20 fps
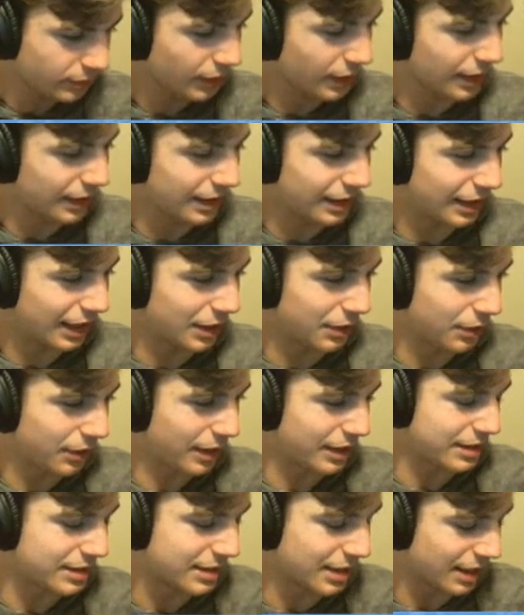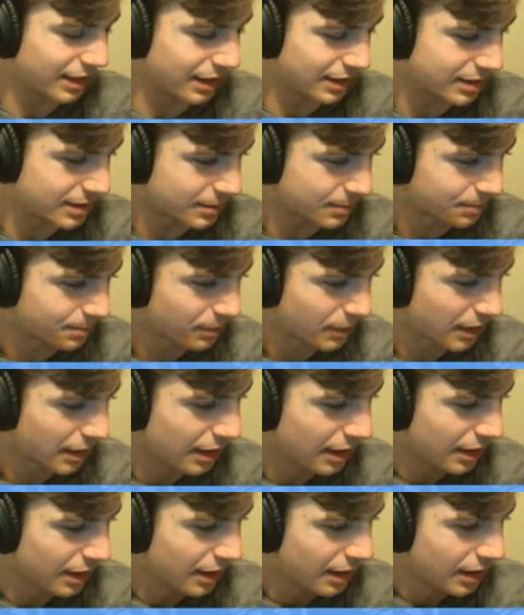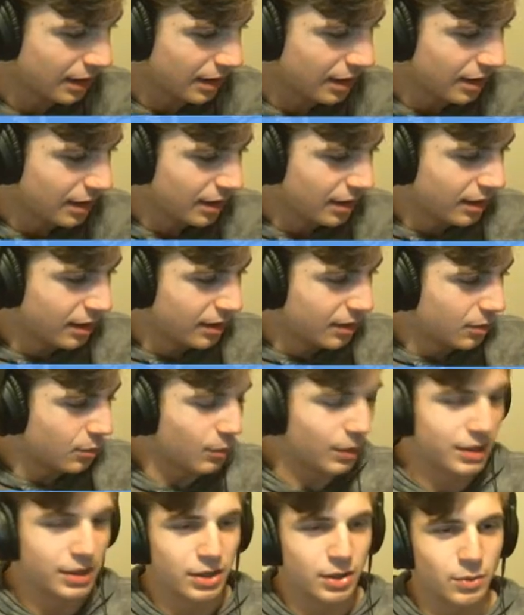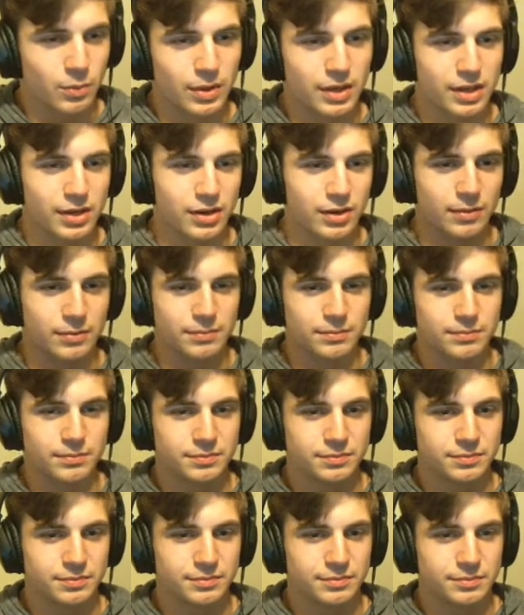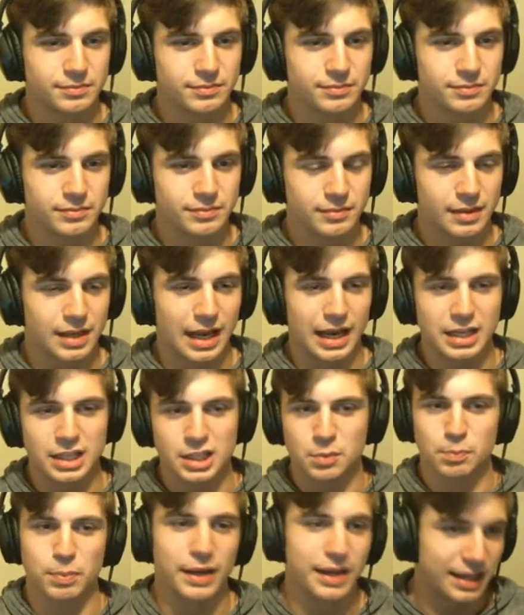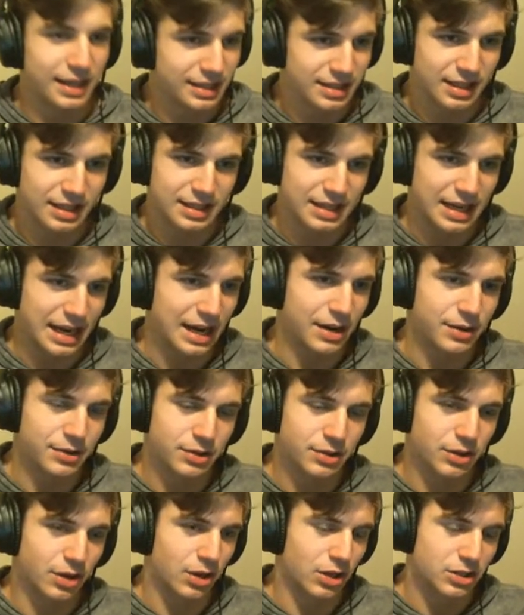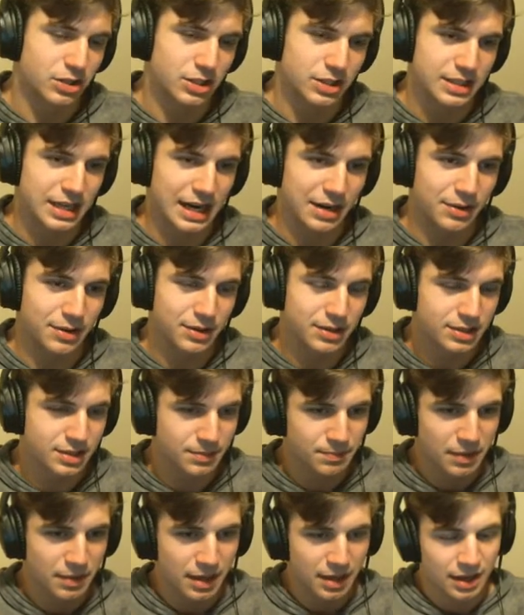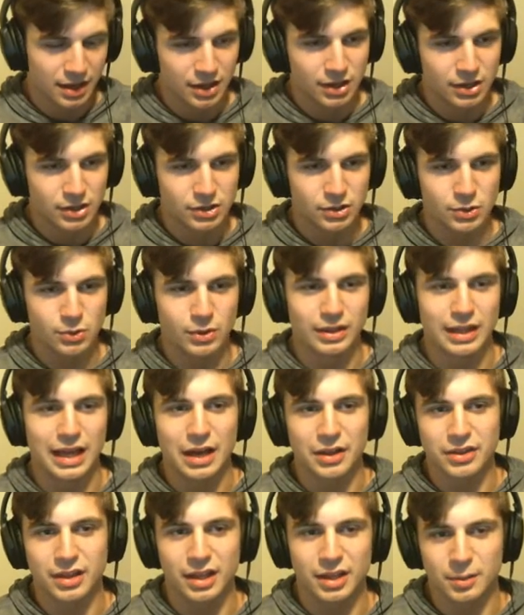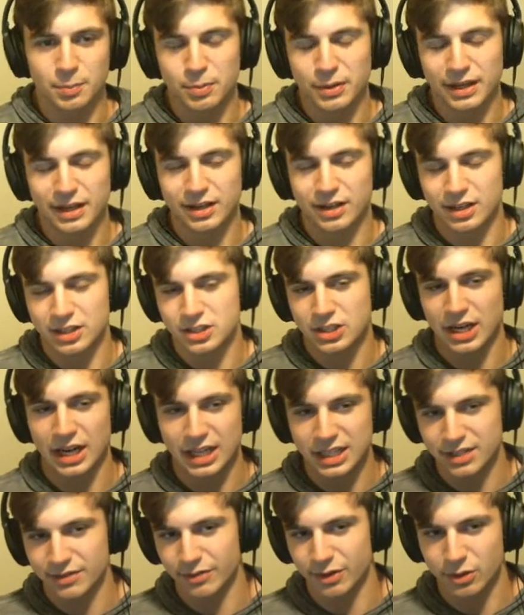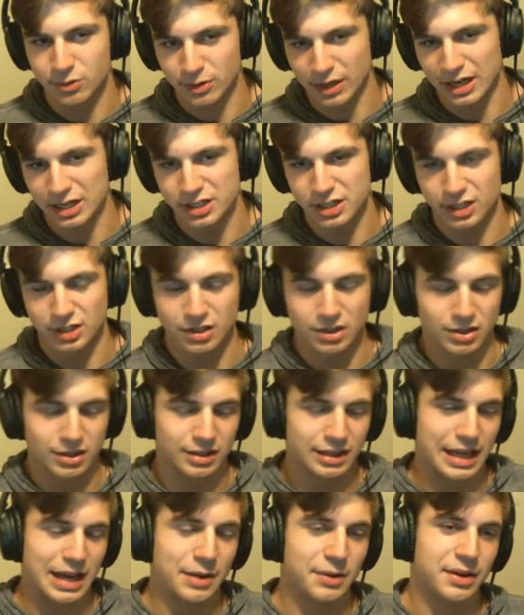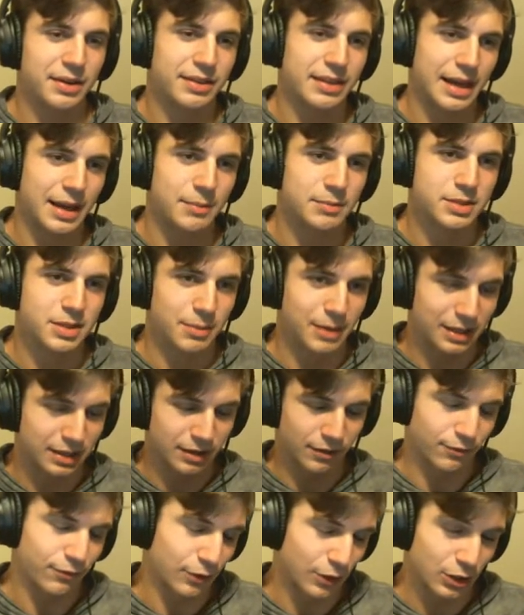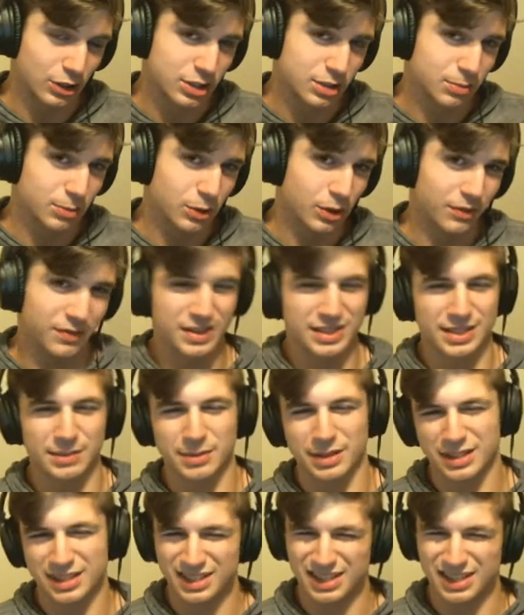don't know how to say this. When you're kind of just placing down your Archer Towers, you allow the other player a chance of aggression. You're allowing them to make the first move, and sometimes it's